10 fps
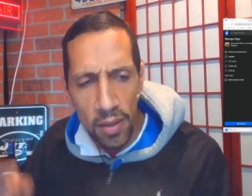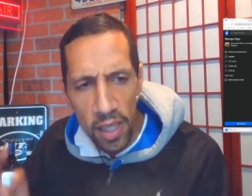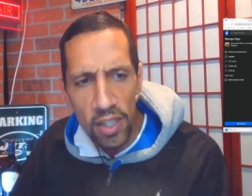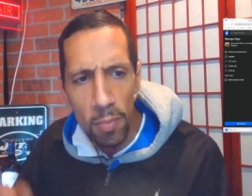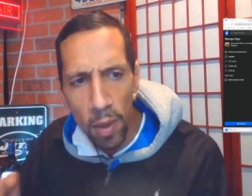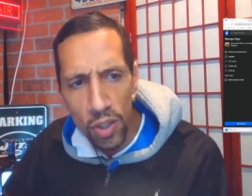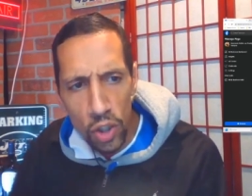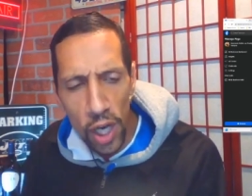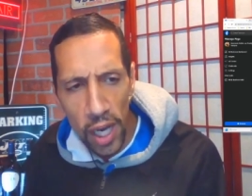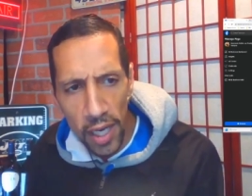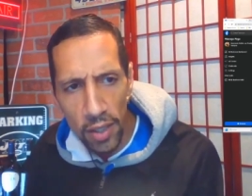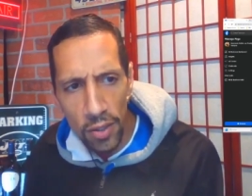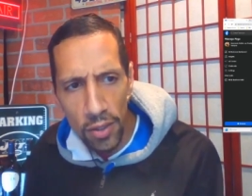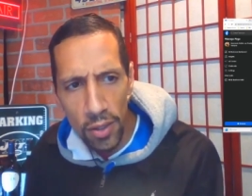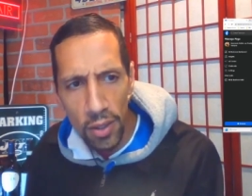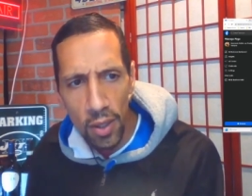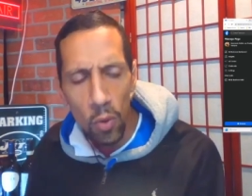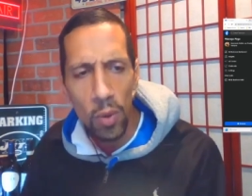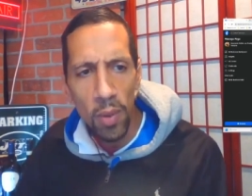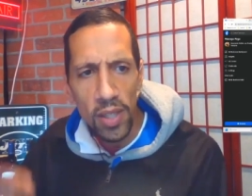This must change.
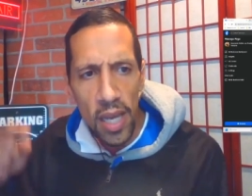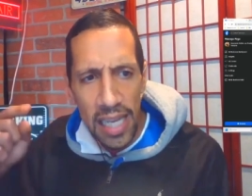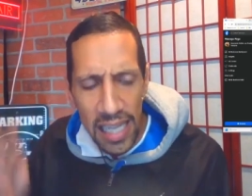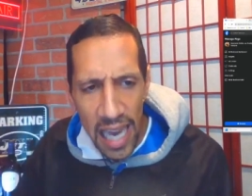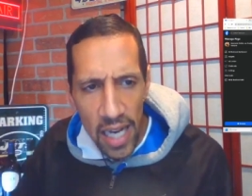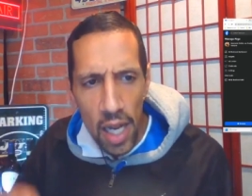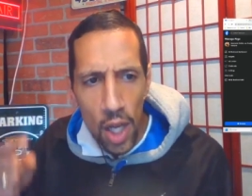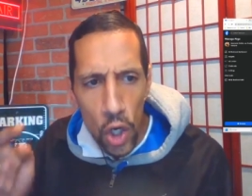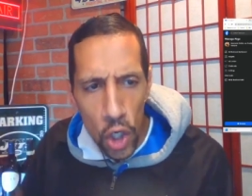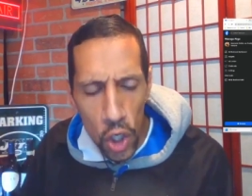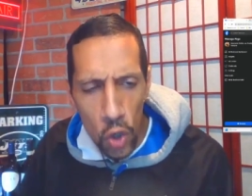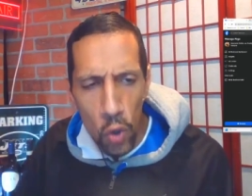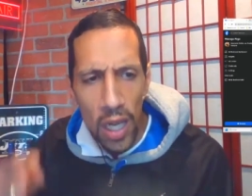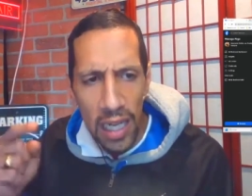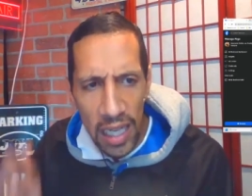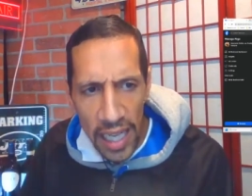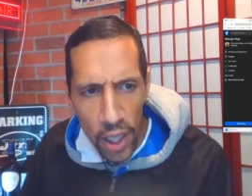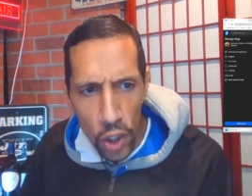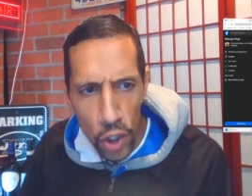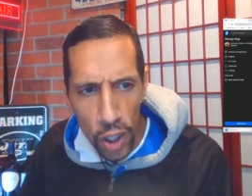We must get new
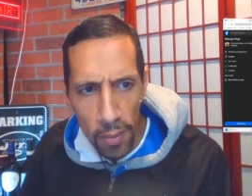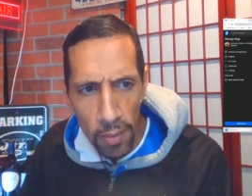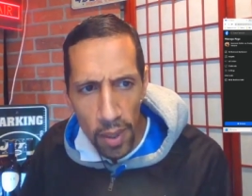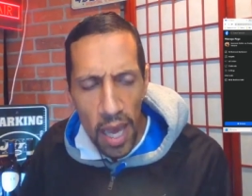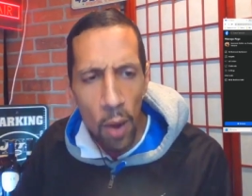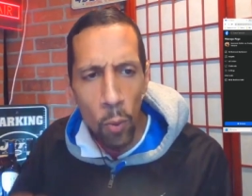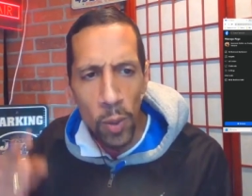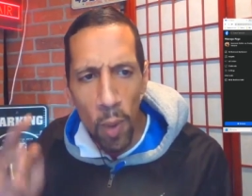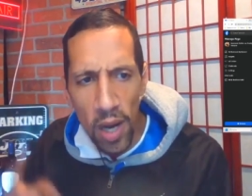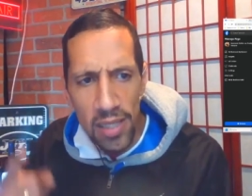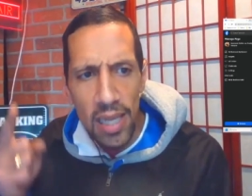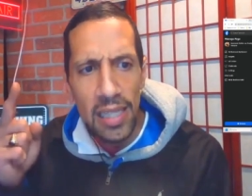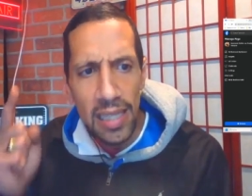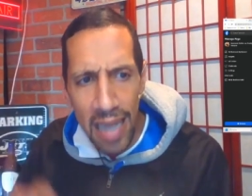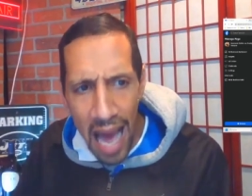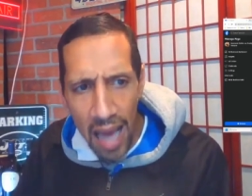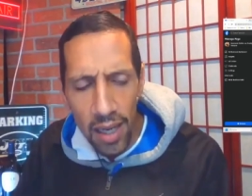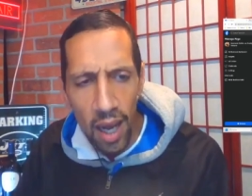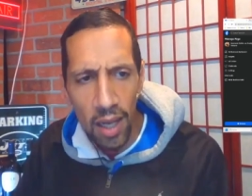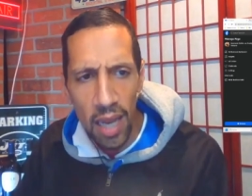leadership. And we must not
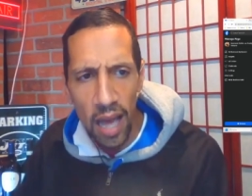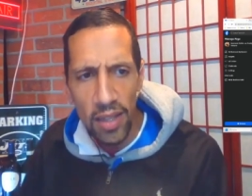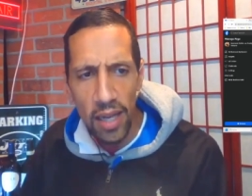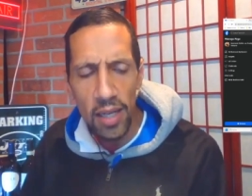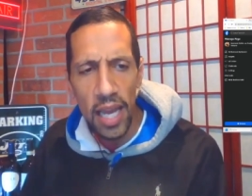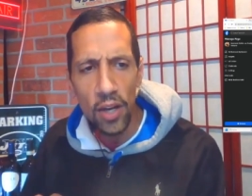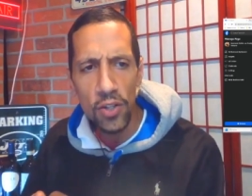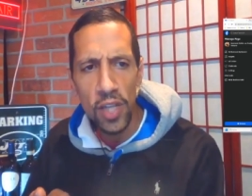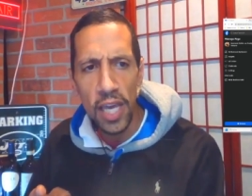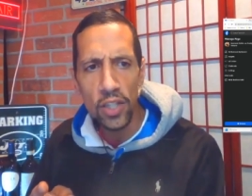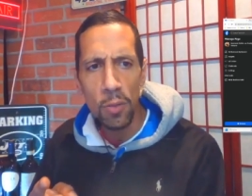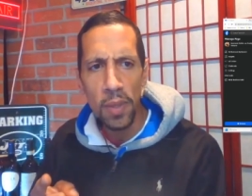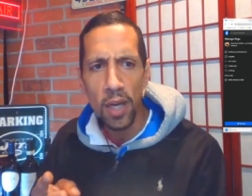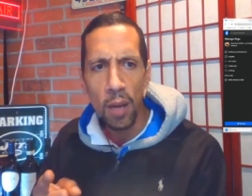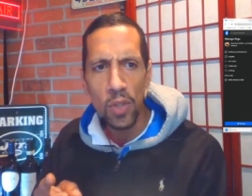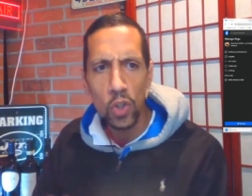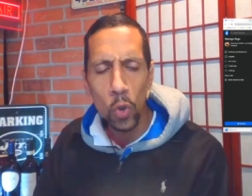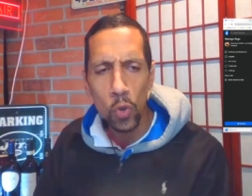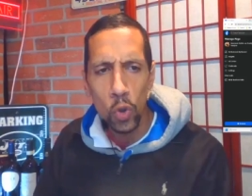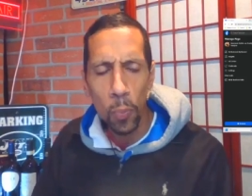allow that Nader Sayegh to become the
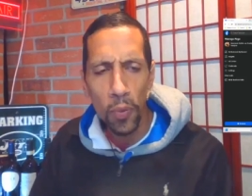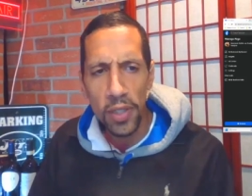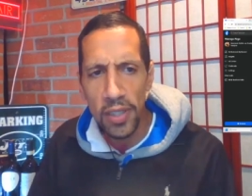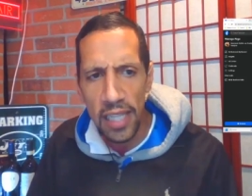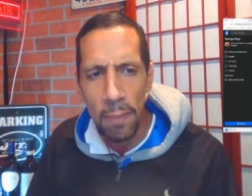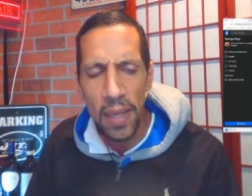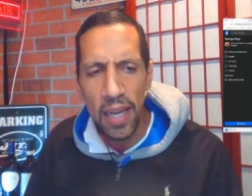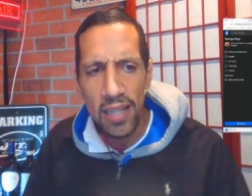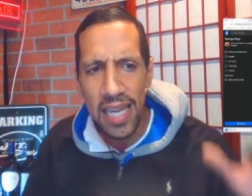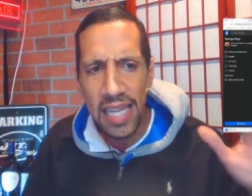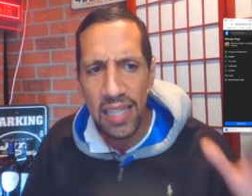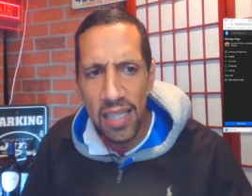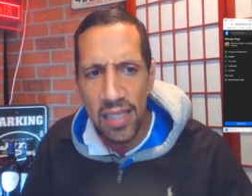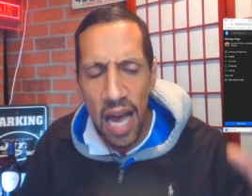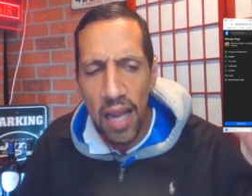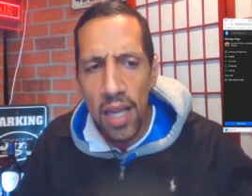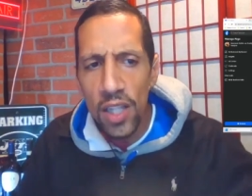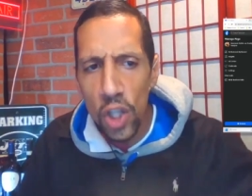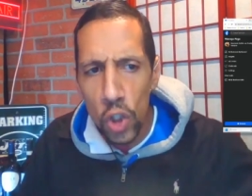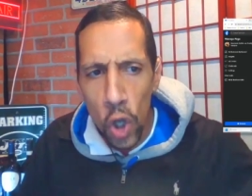school superintendent because he does not
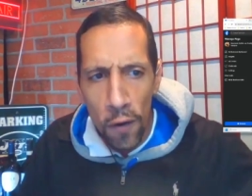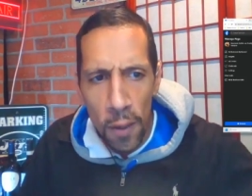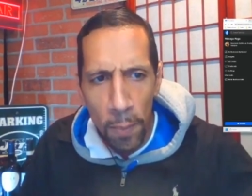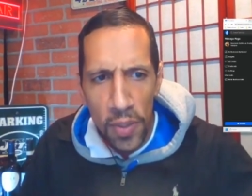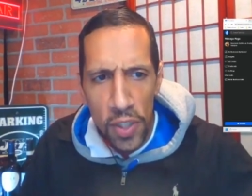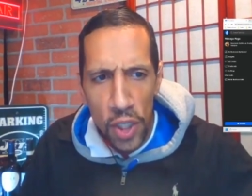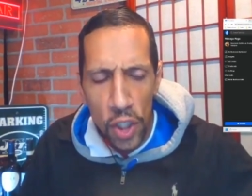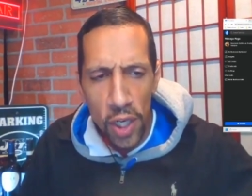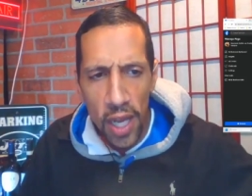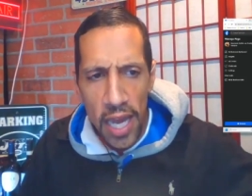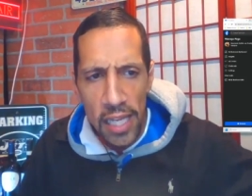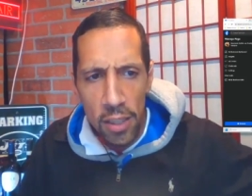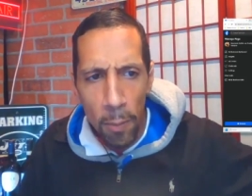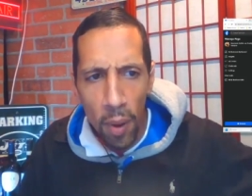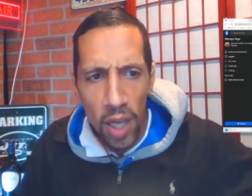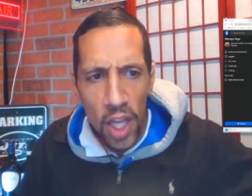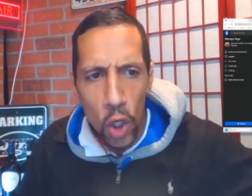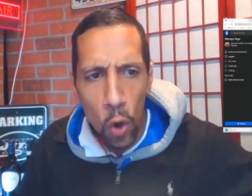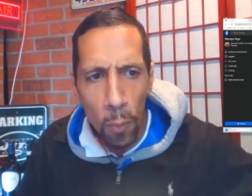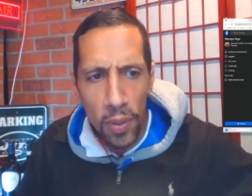deserve the position. It's a
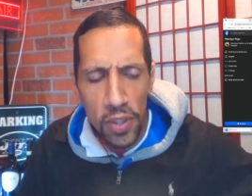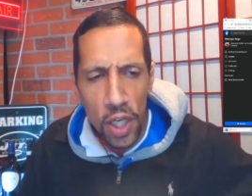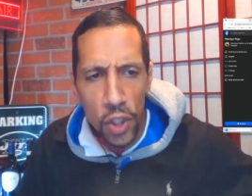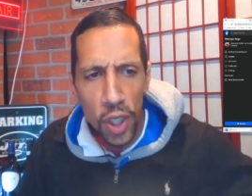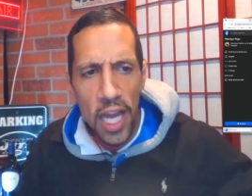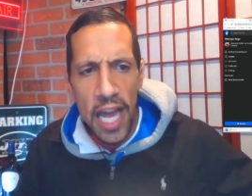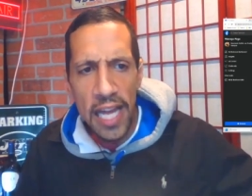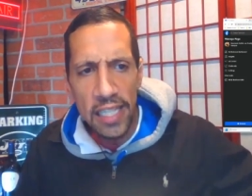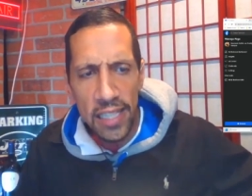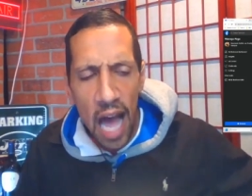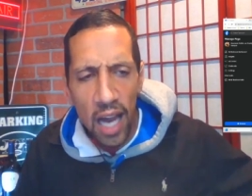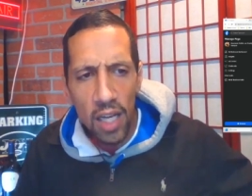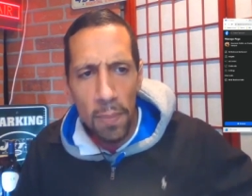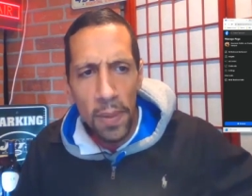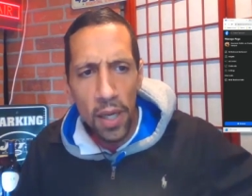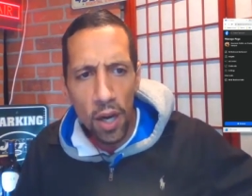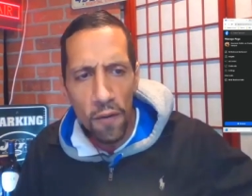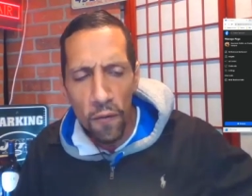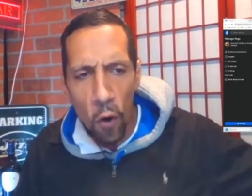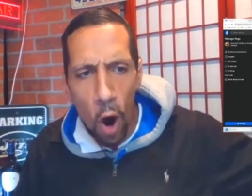political position and it's not going to be good
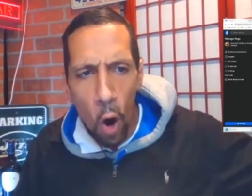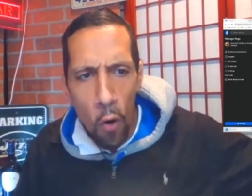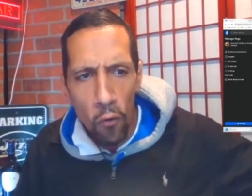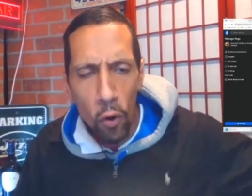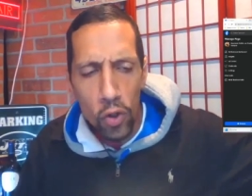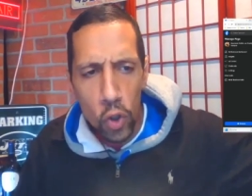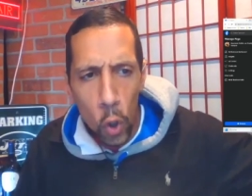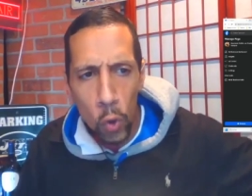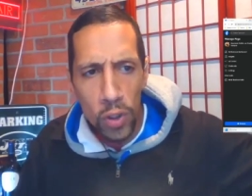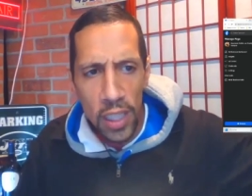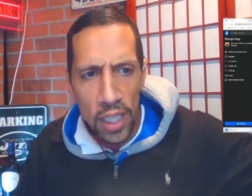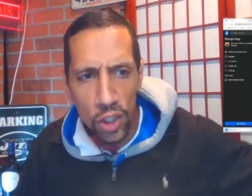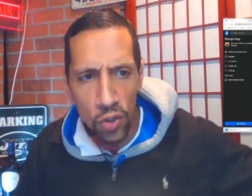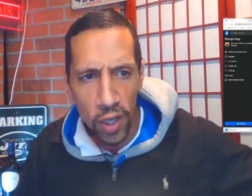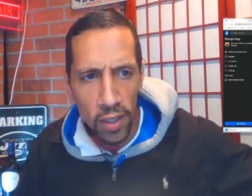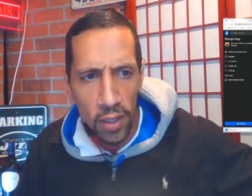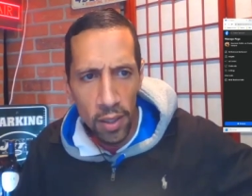for our overall school district.